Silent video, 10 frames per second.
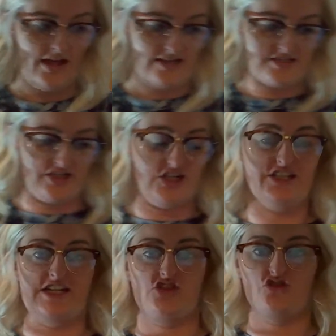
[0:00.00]
and to
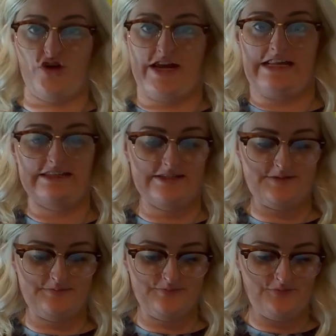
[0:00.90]
clean
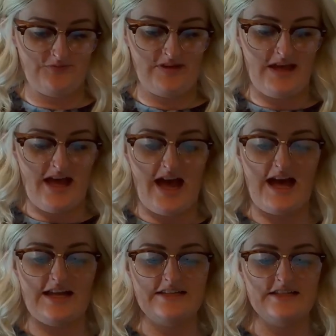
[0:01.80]
drains.
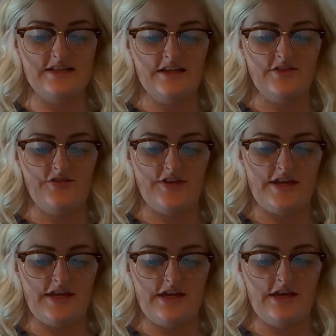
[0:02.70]
And
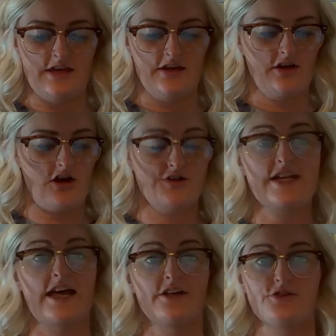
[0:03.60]
the
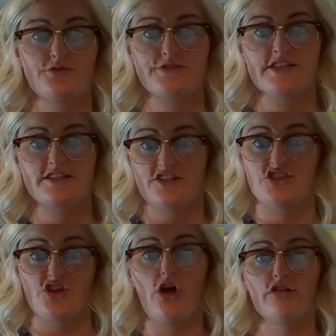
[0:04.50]
cartel use it to
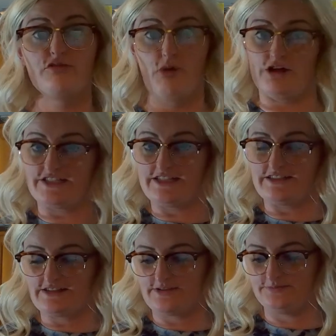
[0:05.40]
dissolve
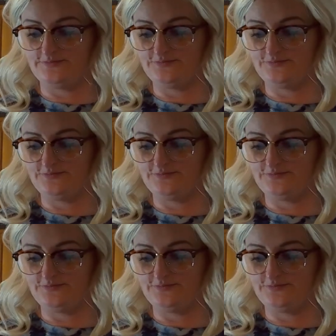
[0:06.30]
bodies.